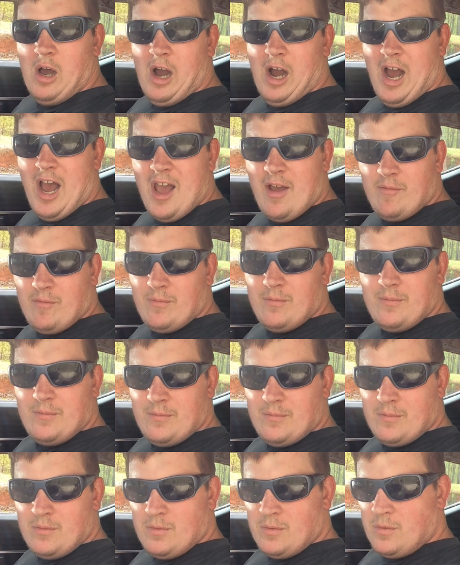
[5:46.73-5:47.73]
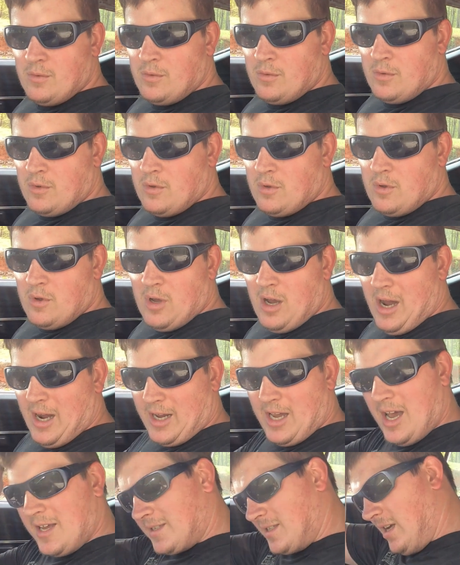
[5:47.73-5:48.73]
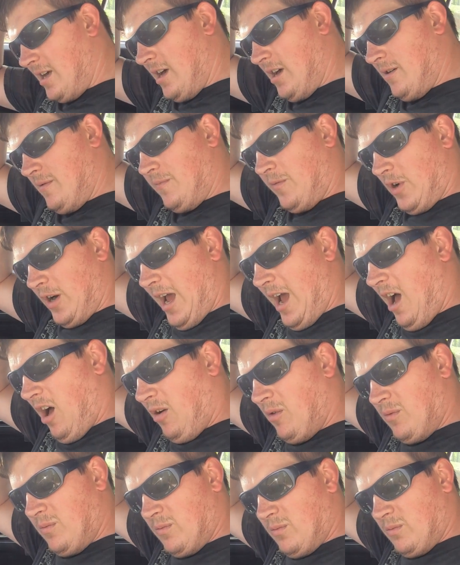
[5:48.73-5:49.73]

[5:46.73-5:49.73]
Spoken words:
Alright. I guess for now,